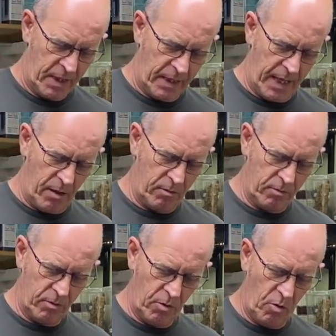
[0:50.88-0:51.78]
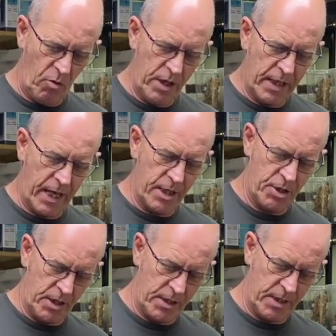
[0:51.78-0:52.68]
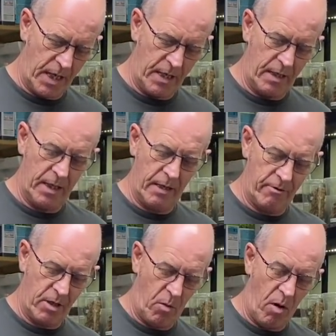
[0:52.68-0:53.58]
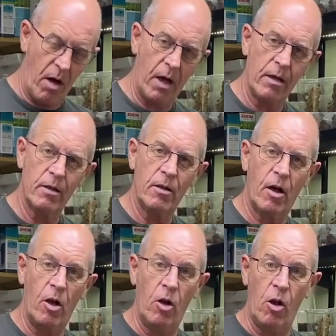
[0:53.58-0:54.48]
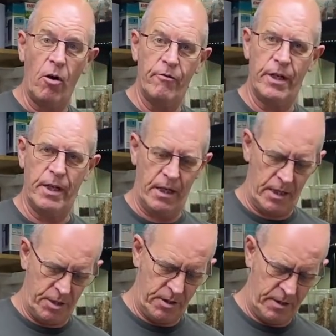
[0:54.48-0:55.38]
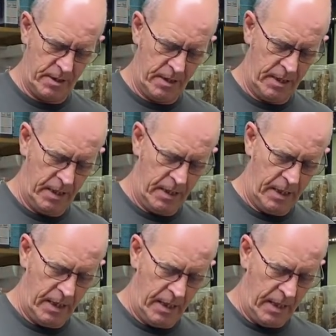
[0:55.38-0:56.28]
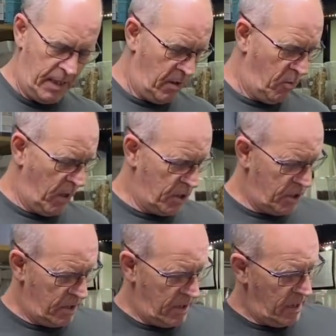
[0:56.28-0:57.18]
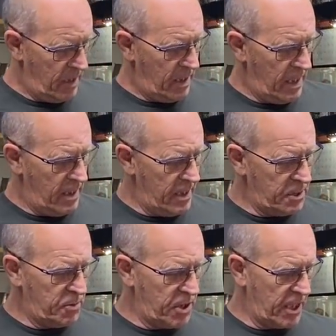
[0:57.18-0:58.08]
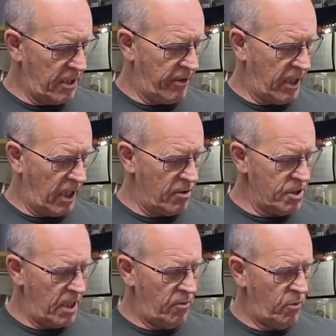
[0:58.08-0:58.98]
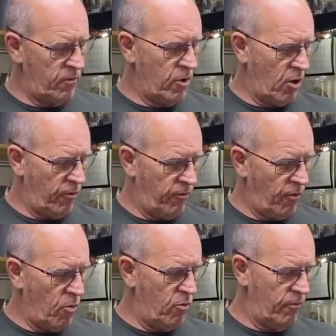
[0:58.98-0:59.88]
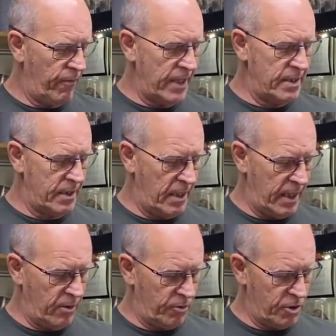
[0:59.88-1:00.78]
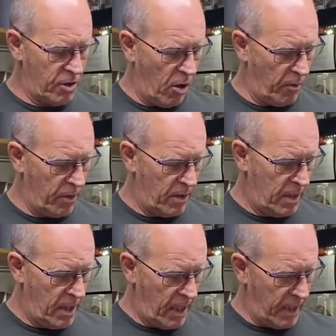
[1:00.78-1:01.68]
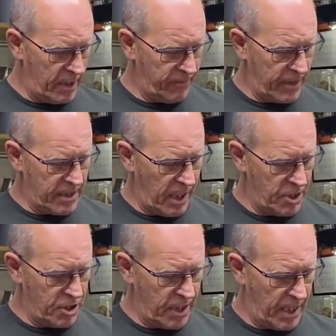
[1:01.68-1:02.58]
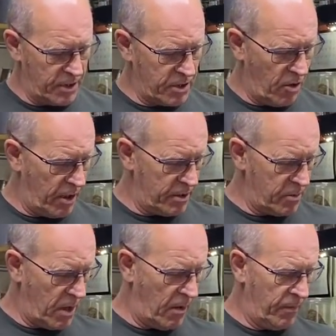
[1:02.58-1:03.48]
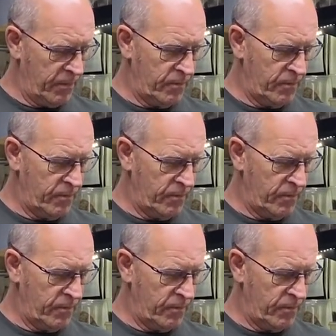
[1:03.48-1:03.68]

Now, all your care sheets say that they require a lot of ventilation, which in this particular enclosure we've got a full vented lid on the top, and there's ventilation down the side as well.